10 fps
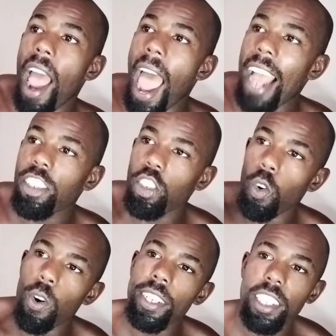
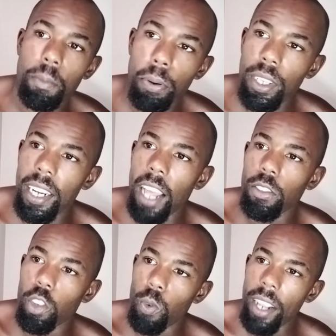action-oriented, putting
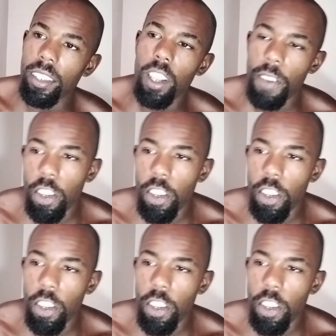out the right stuff,